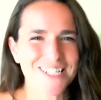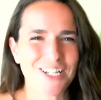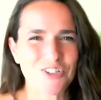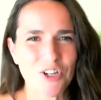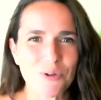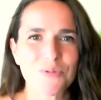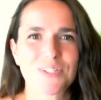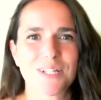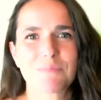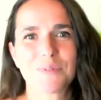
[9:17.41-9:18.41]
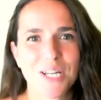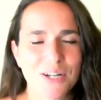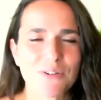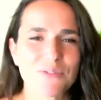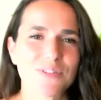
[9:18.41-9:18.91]
like toast and
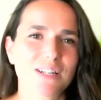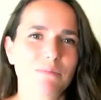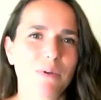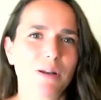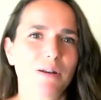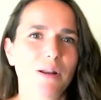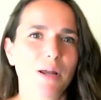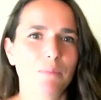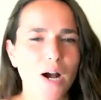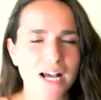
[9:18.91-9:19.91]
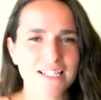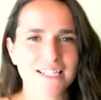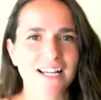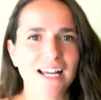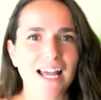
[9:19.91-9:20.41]
potatoes and and and pasta,